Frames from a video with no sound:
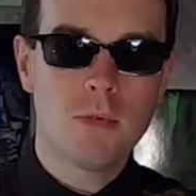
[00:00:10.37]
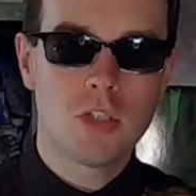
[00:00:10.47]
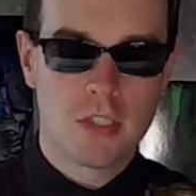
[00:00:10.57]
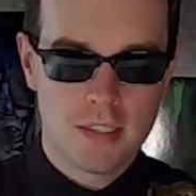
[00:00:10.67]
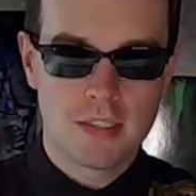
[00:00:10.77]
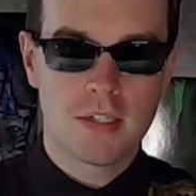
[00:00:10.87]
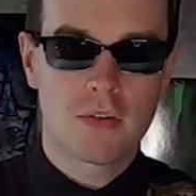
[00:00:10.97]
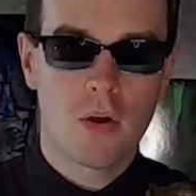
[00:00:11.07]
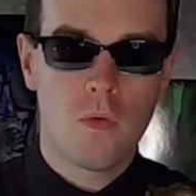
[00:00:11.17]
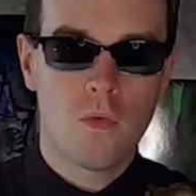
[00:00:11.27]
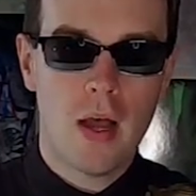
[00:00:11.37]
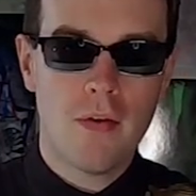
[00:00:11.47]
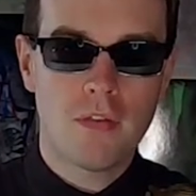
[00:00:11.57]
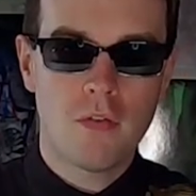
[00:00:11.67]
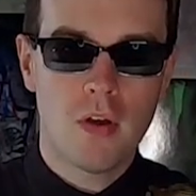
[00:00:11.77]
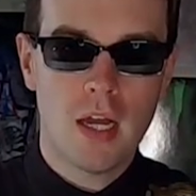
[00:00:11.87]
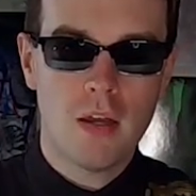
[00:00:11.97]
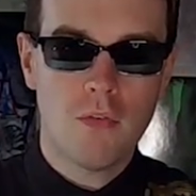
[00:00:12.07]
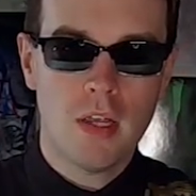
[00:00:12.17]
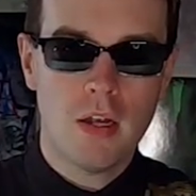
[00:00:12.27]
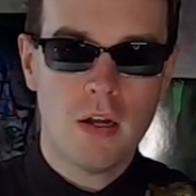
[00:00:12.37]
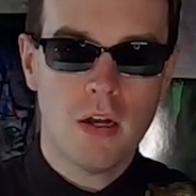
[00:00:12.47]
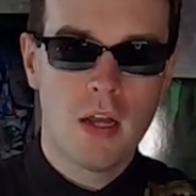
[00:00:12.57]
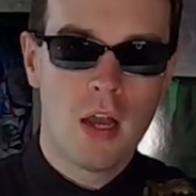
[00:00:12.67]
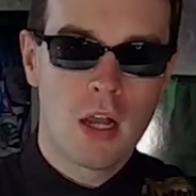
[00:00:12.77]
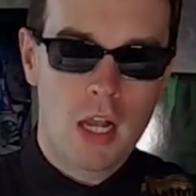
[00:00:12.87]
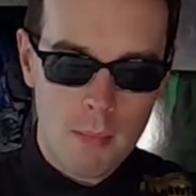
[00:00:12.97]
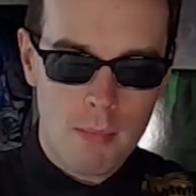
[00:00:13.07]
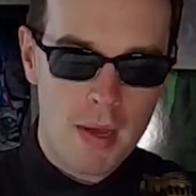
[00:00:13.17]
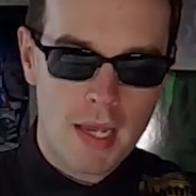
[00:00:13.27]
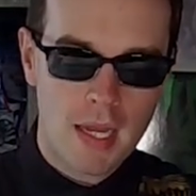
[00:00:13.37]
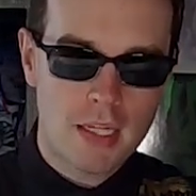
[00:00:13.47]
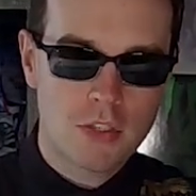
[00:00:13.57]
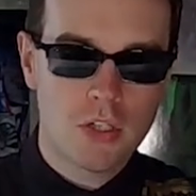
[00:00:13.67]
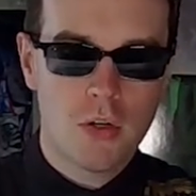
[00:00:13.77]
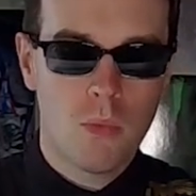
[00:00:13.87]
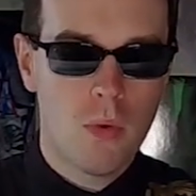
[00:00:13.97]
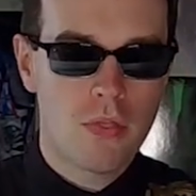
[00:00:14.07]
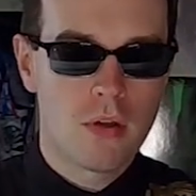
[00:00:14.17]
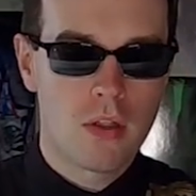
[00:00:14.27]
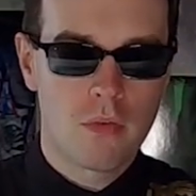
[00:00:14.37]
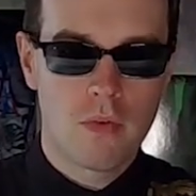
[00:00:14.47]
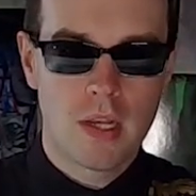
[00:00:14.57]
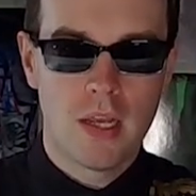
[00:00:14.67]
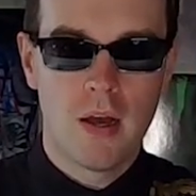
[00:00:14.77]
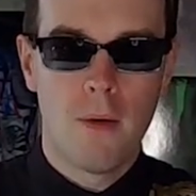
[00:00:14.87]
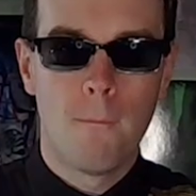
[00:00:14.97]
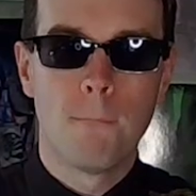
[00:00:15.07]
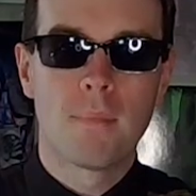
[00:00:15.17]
Shin0525 here, coming back at you with another video.